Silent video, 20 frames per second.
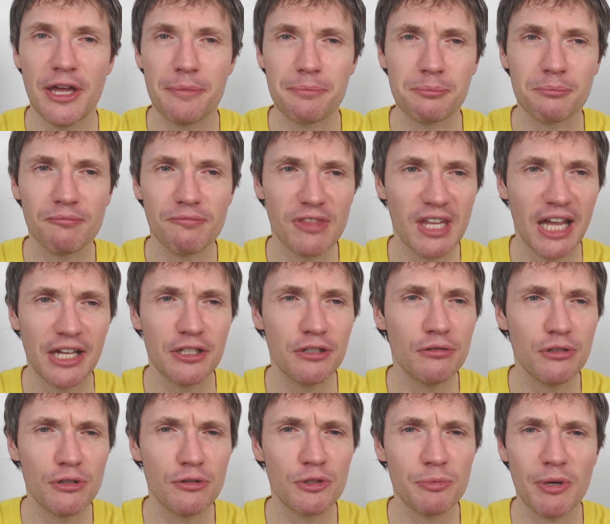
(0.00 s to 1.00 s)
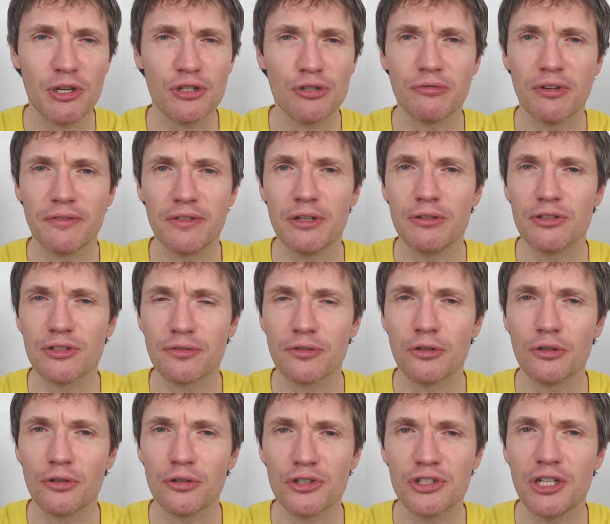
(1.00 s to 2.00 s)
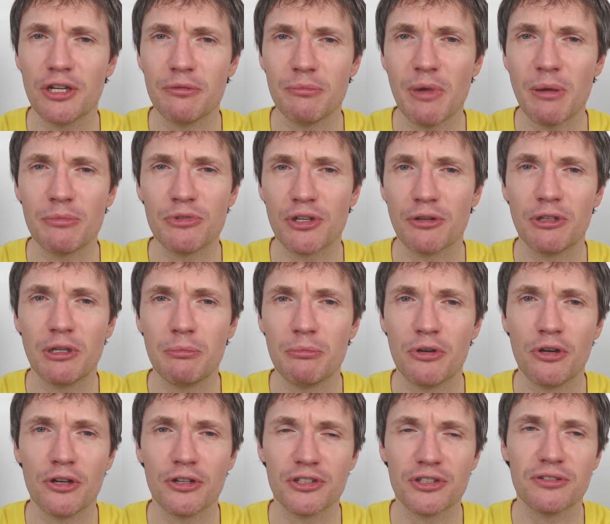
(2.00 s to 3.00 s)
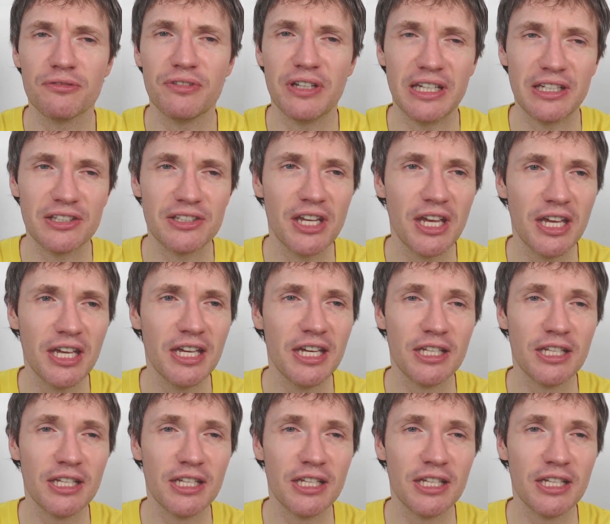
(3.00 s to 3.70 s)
I do special reviews, of course. You know, members only perks and things.